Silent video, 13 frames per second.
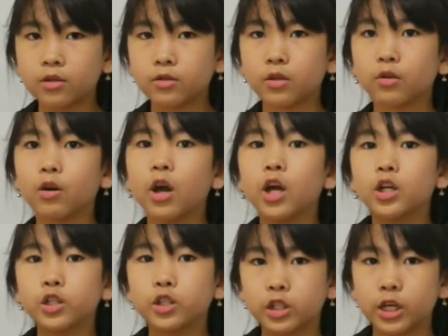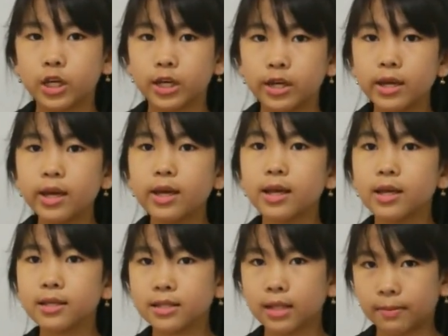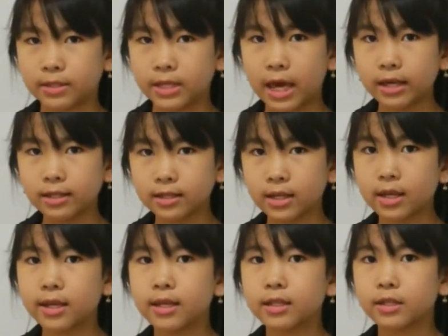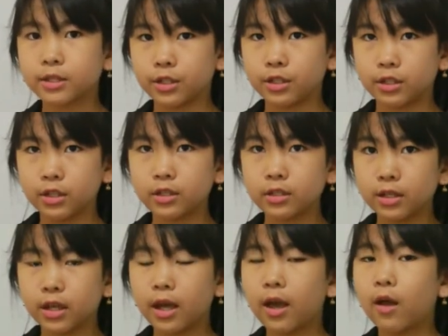So, she, subject, teaches,